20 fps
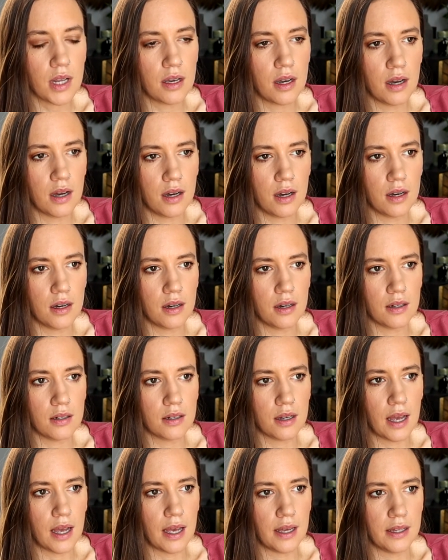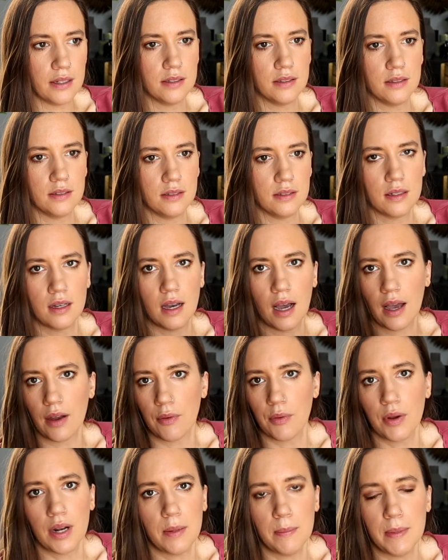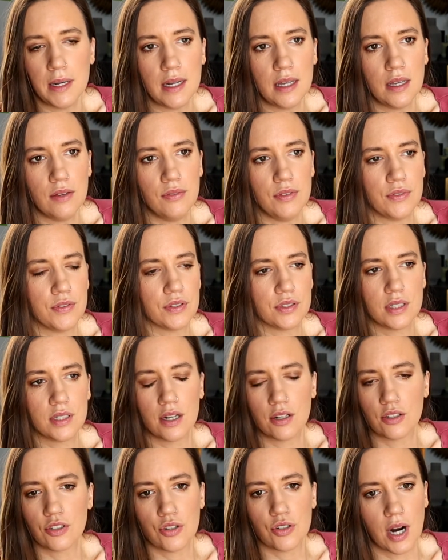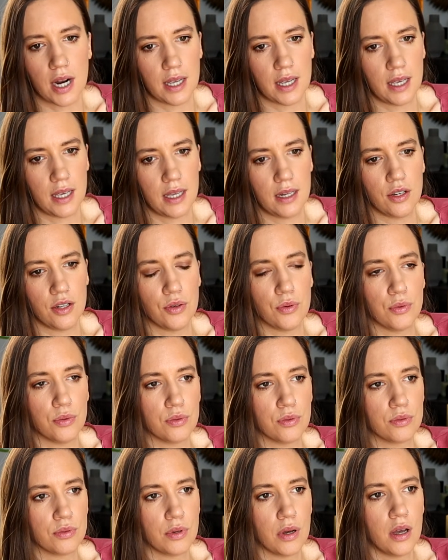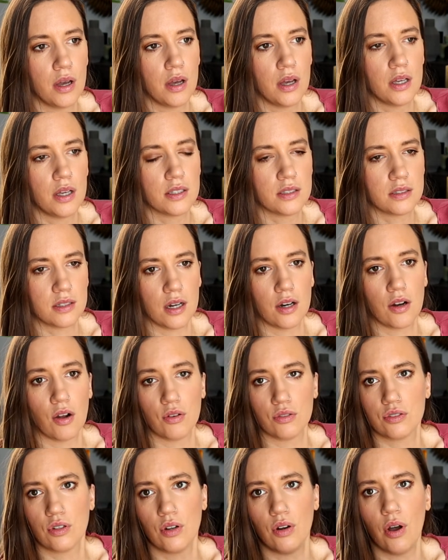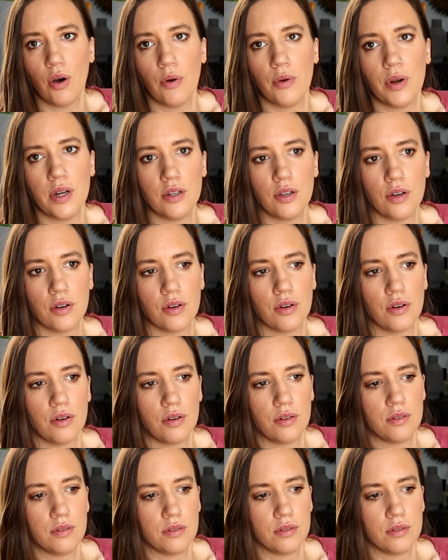And I really believe if you start tracking, you start also lowering your